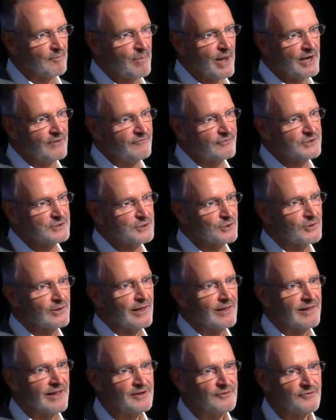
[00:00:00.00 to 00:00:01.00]

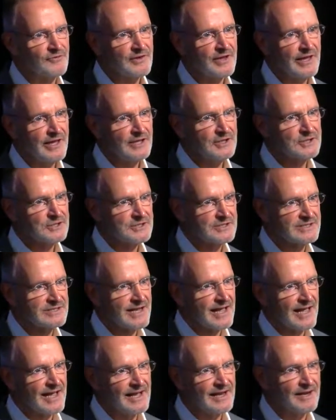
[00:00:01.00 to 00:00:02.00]
beneficial
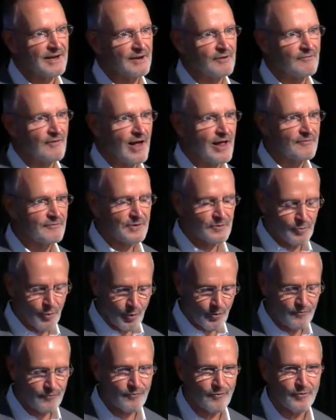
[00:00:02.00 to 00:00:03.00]
electrification and an evolving
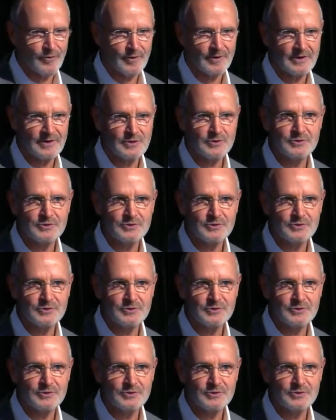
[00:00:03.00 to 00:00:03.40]
role for